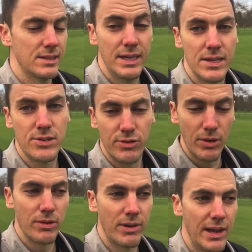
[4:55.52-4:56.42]
So here's a
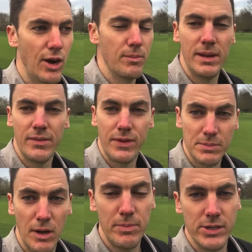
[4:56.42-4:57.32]
drill that really helped me
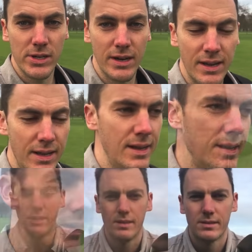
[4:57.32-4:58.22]
fix my pitching.
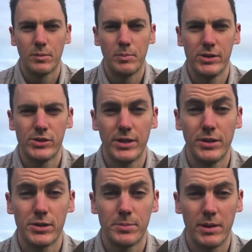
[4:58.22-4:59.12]
So pitching
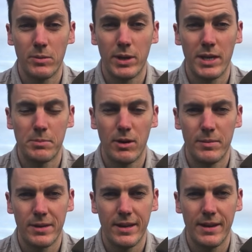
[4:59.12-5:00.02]
used to be the weakest part of
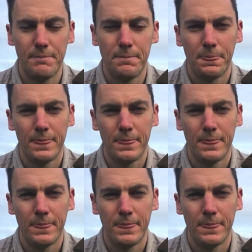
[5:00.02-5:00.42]
my game.